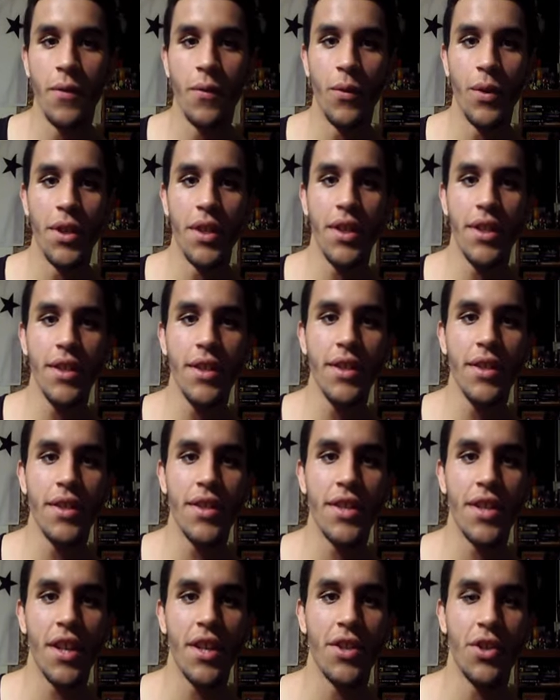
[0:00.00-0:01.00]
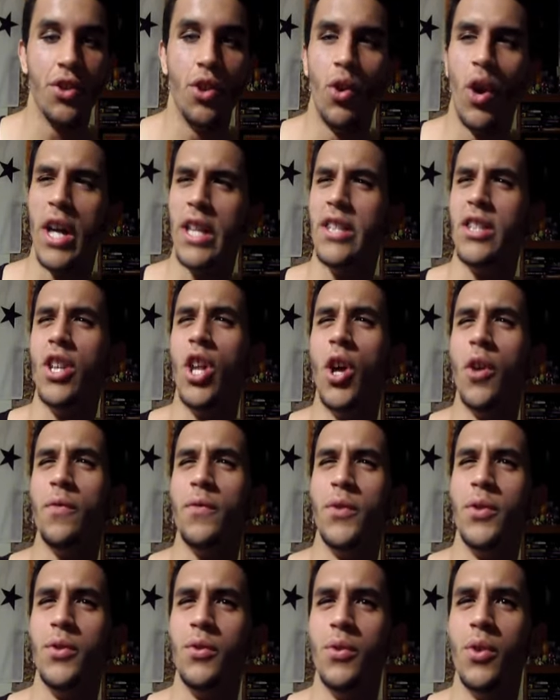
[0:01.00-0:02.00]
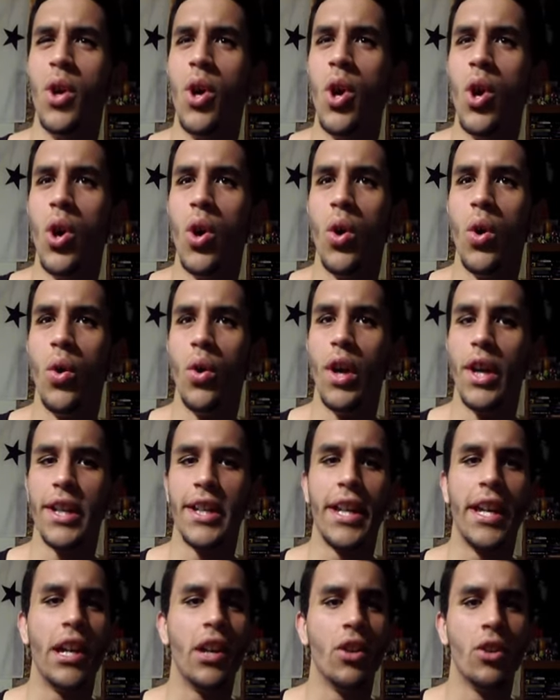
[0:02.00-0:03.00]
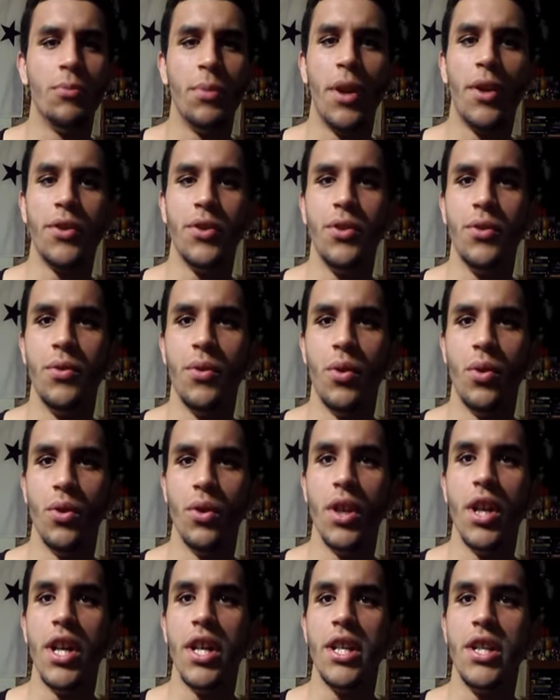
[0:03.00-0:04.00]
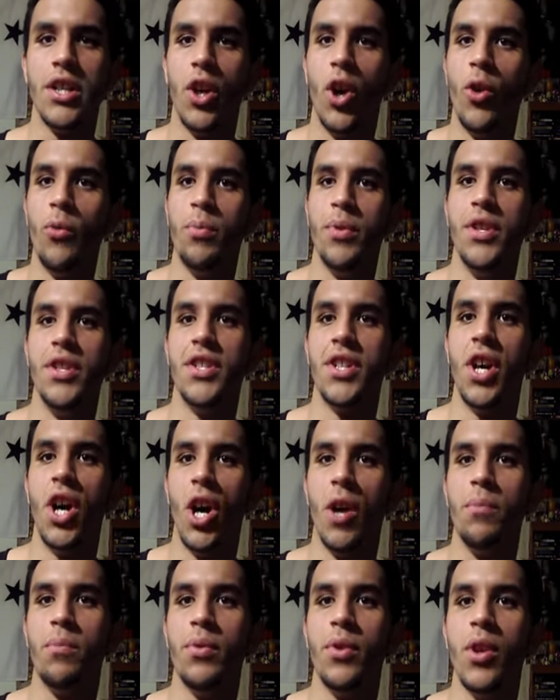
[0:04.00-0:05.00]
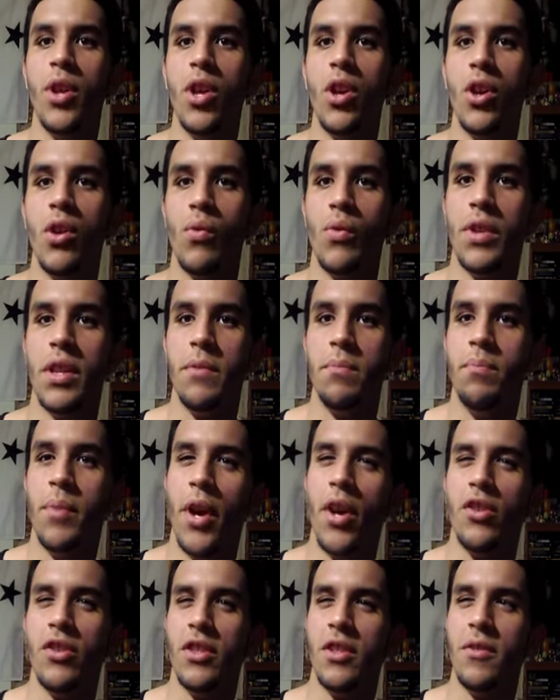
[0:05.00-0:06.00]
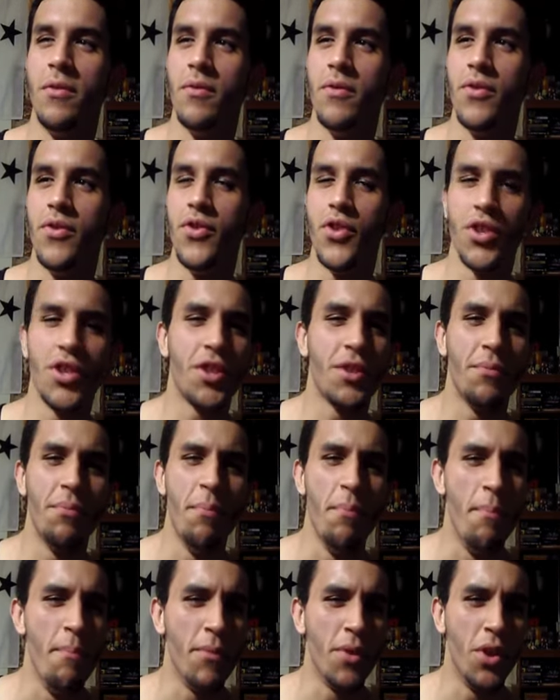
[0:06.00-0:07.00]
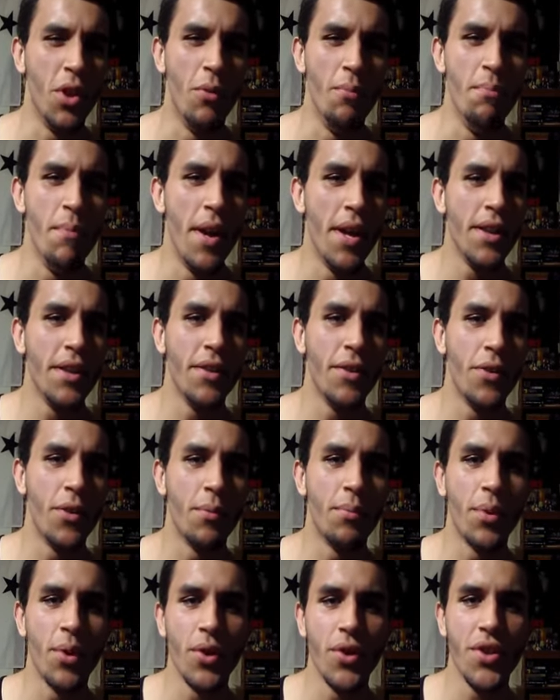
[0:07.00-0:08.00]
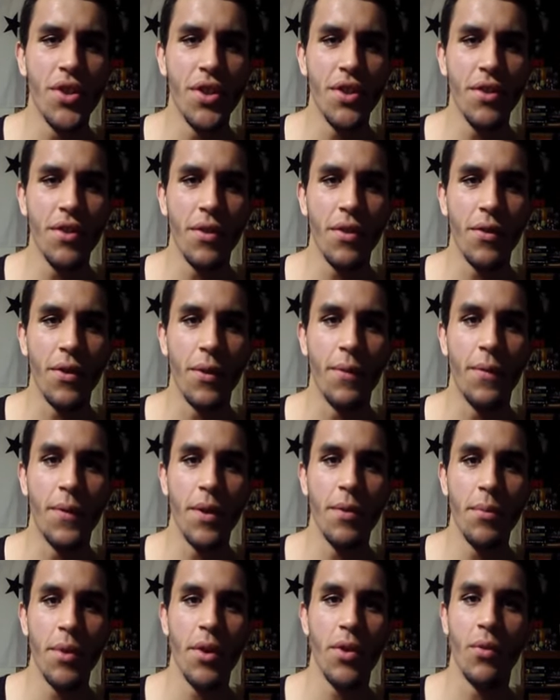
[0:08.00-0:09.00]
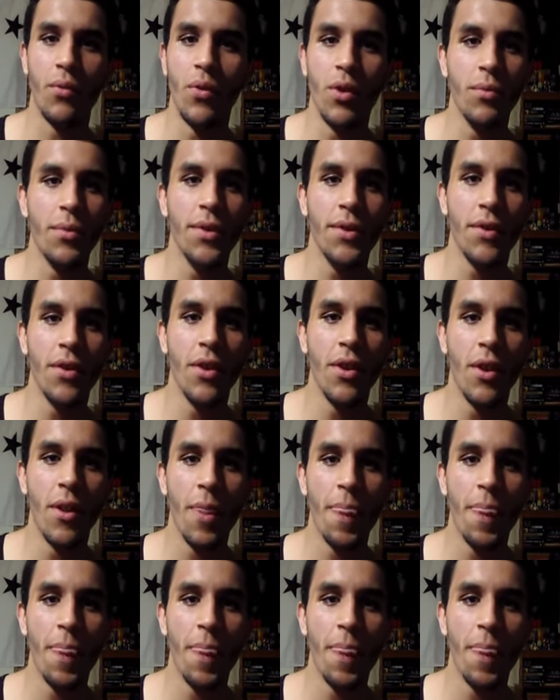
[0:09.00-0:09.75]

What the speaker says: When he says, I love you, or I care about you, or he opens up when he barely just, met the person, the female, the woman,